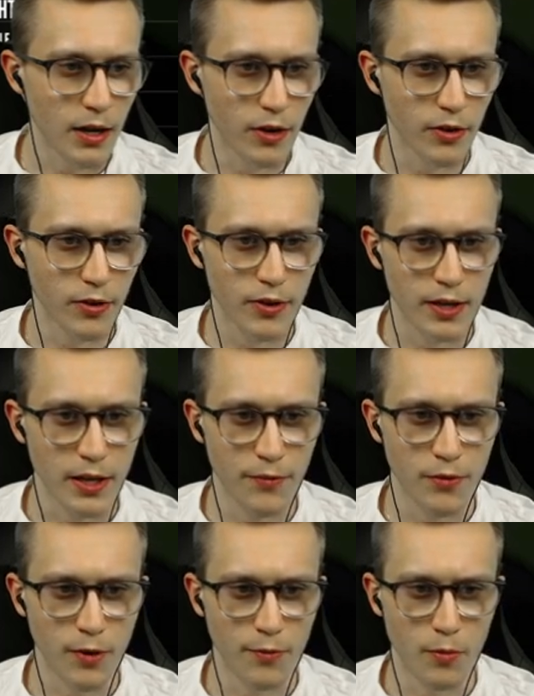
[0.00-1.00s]
Another thing,
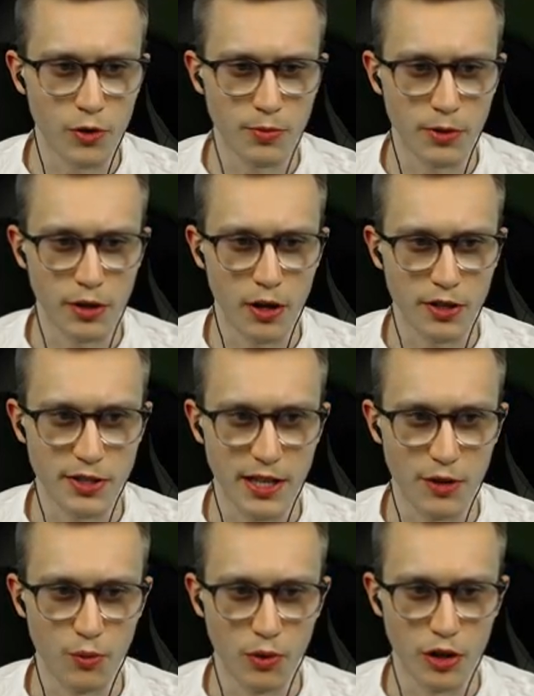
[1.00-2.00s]
if you have multiple dogs,
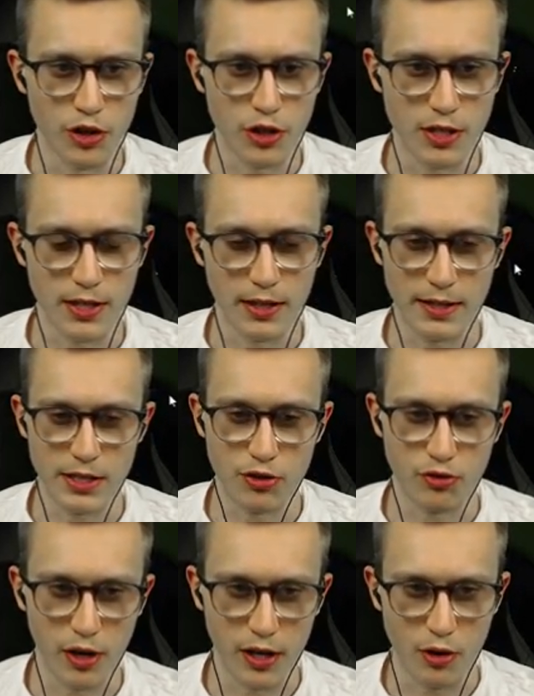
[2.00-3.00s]
they will just
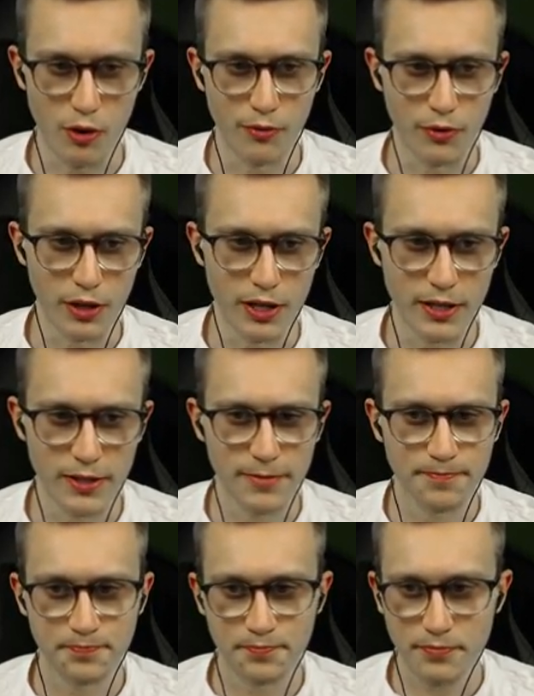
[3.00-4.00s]
list right over
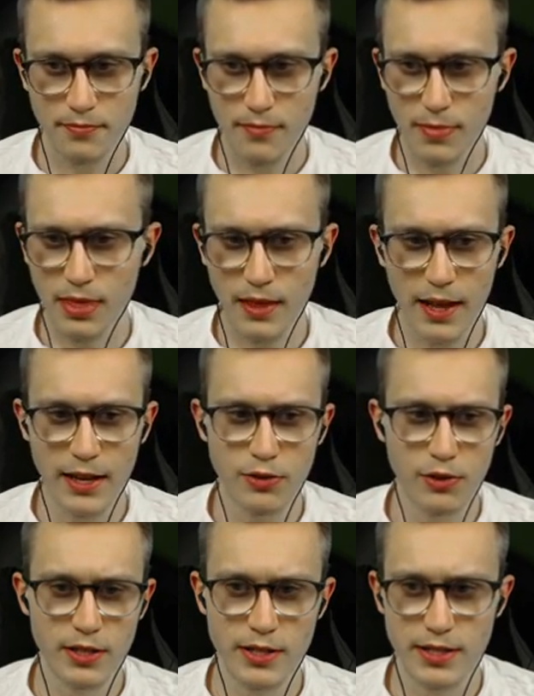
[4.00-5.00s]
here, and
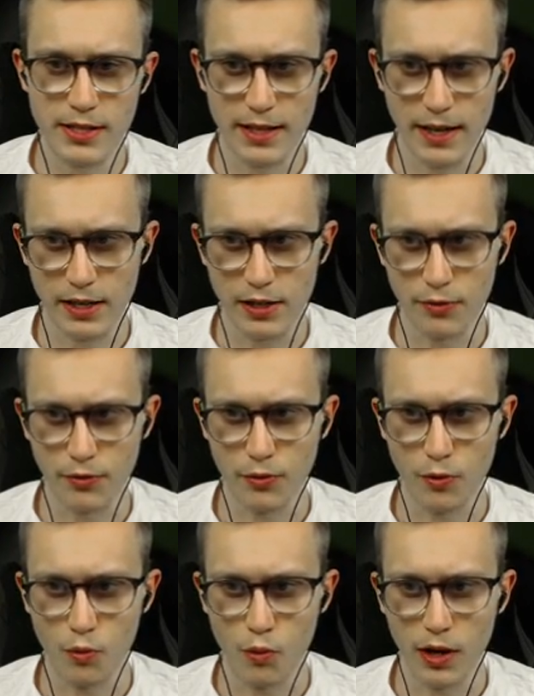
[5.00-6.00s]
you can see kind
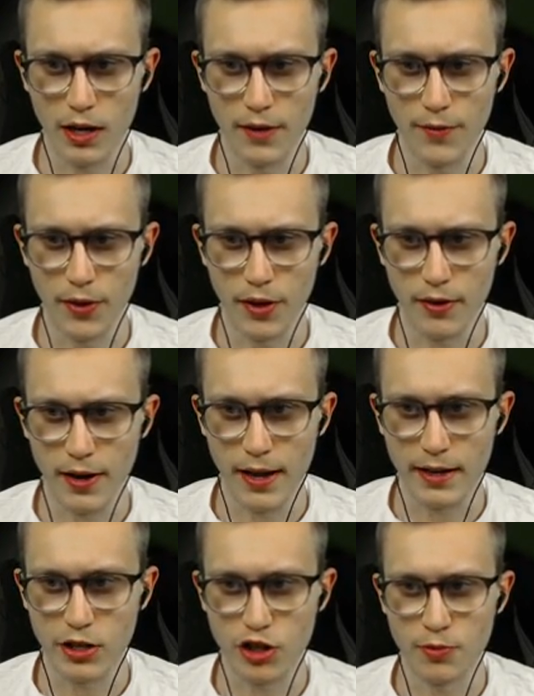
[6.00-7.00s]
of what level they're
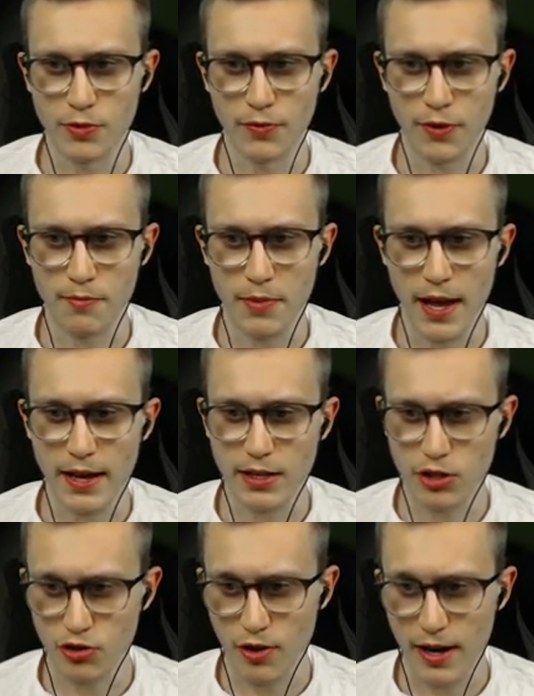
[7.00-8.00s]
at in terms of
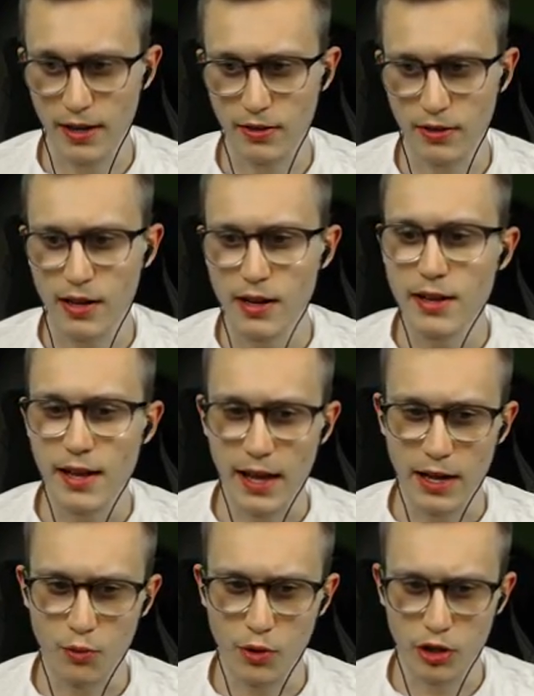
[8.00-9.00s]
companion tracker
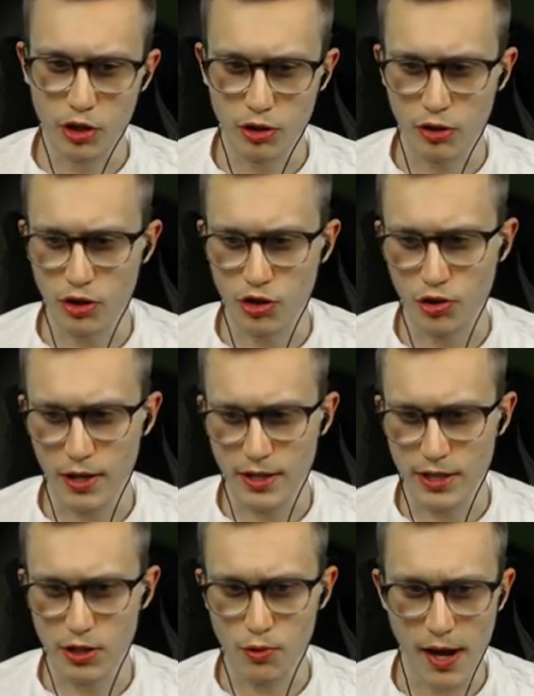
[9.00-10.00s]
and what current
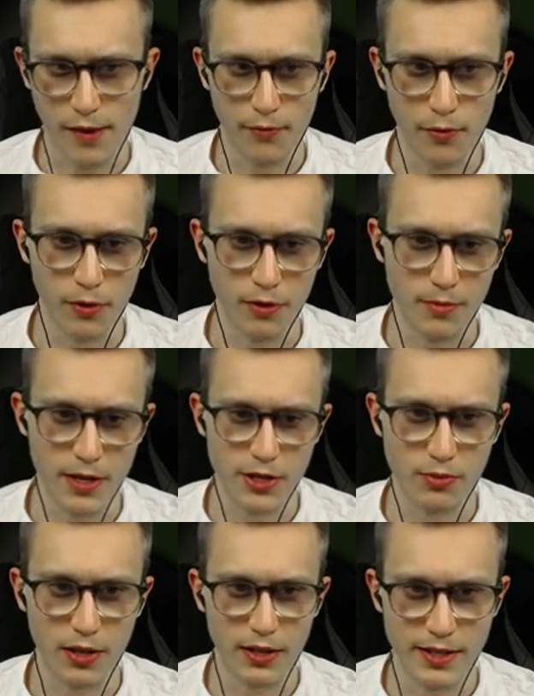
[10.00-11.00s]
traits you have for them,
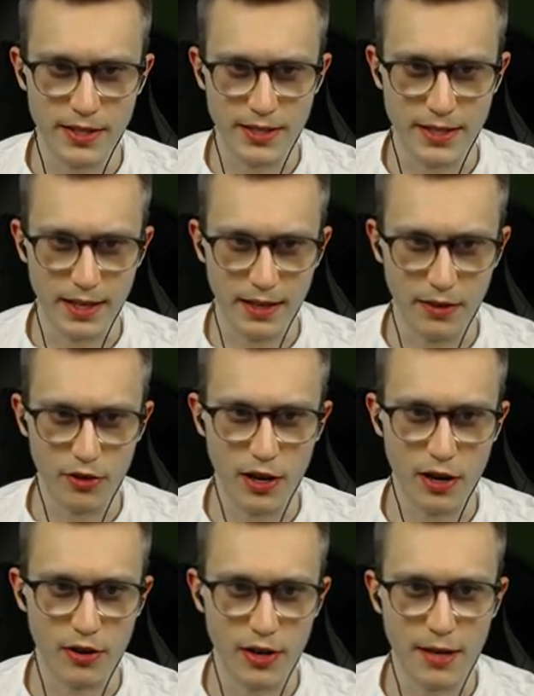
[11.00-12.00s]
as well as seeing
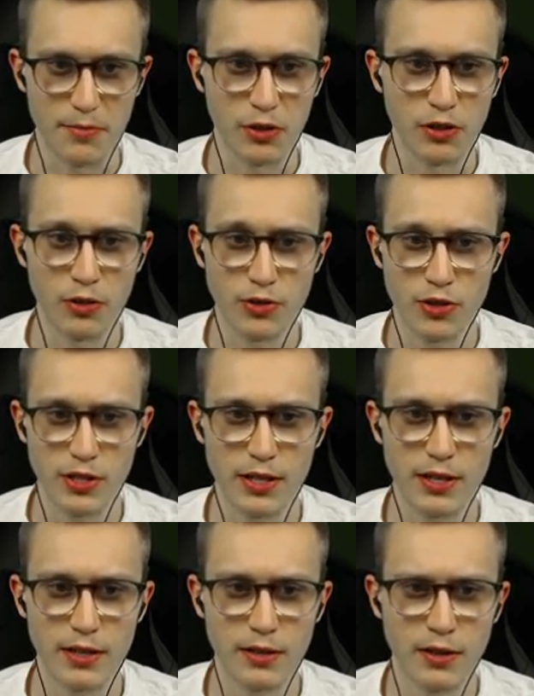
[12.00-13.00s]
their name. You can also
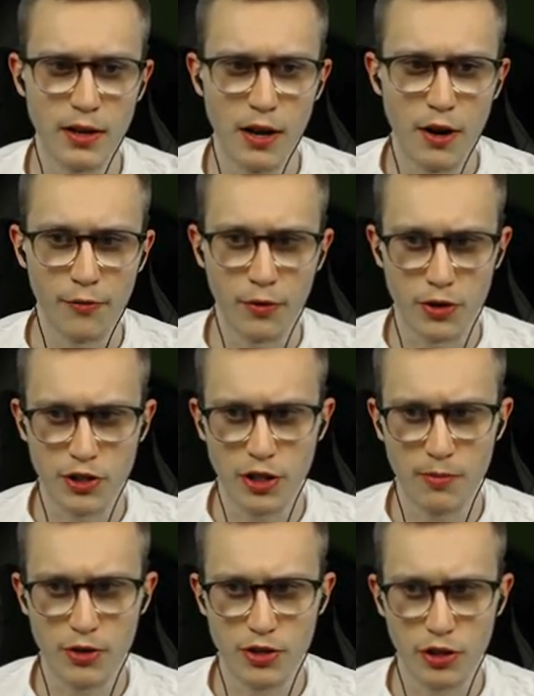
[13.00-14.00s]
see it here. First
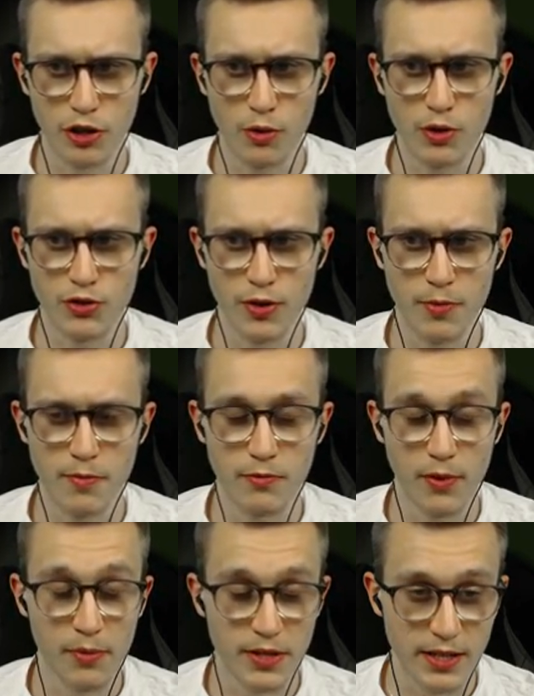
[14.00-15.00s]
number is going to always
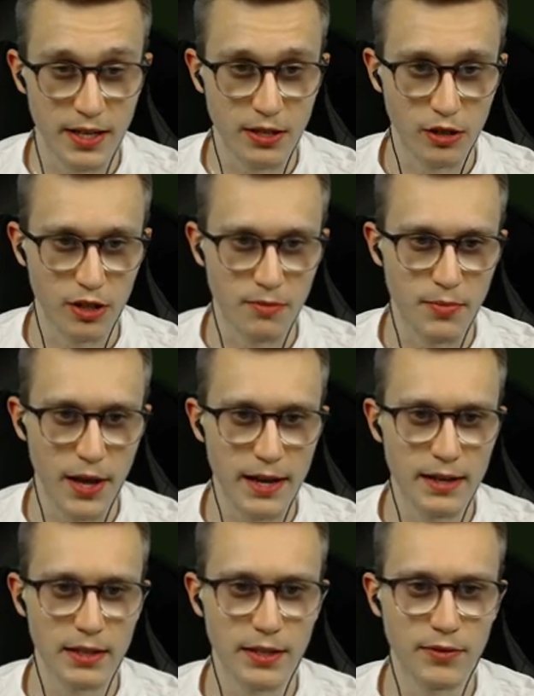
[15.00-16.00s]
represent your
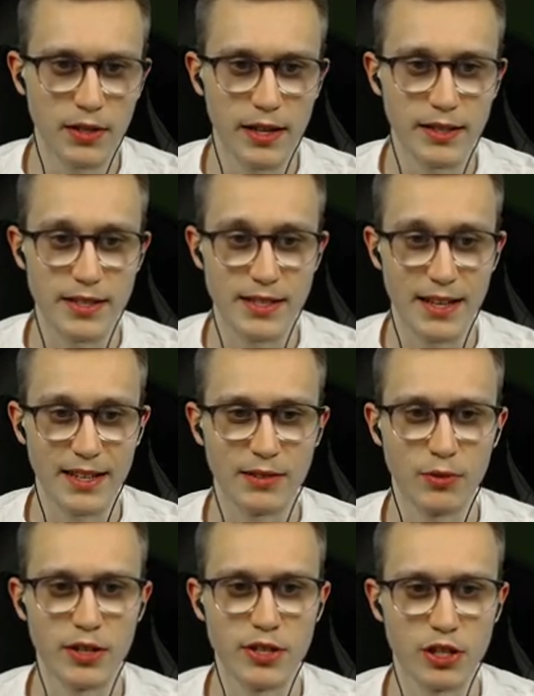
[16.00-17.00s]
companion level, and the
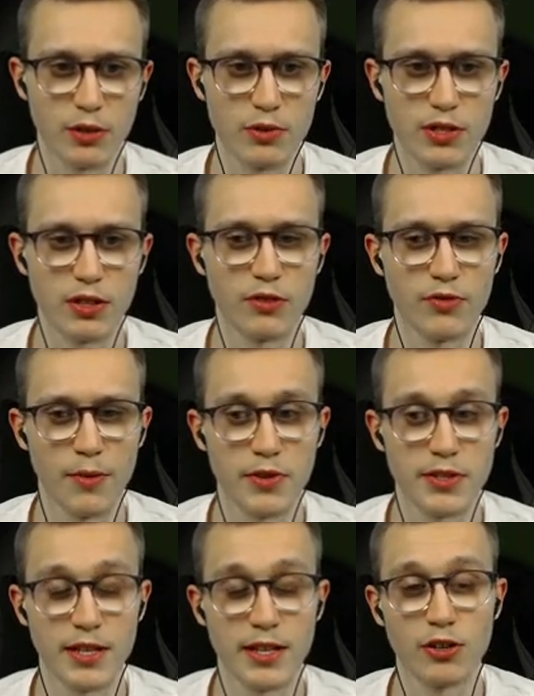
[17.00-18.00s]
second one is always going to
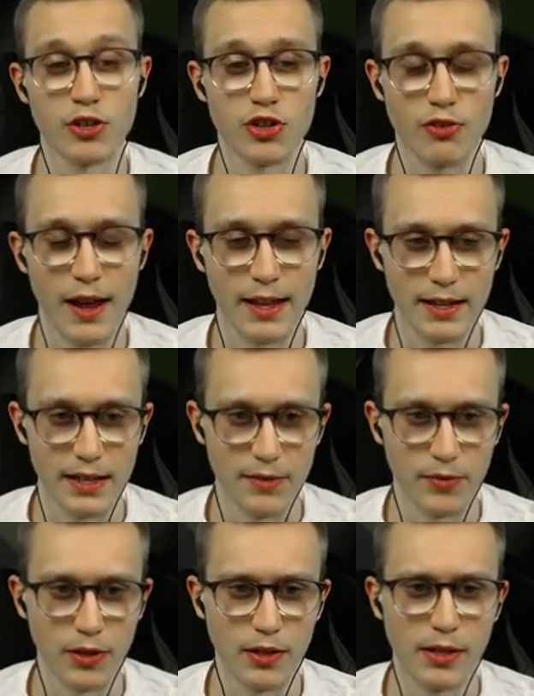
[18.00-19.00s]
represent your tracking
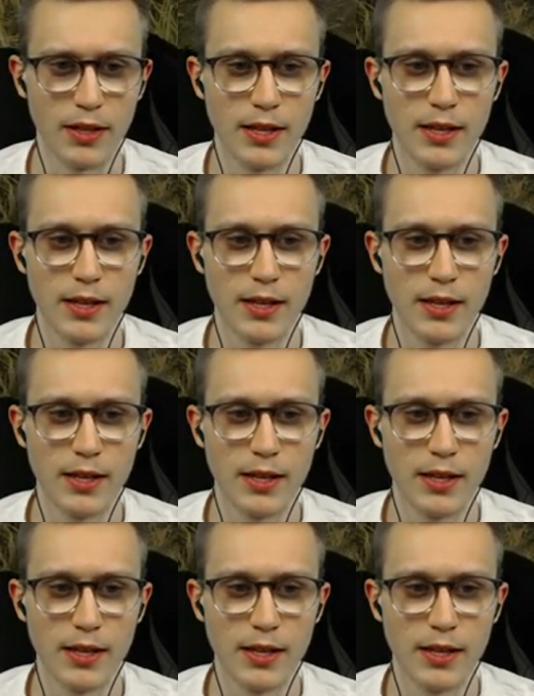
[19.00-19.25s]
level.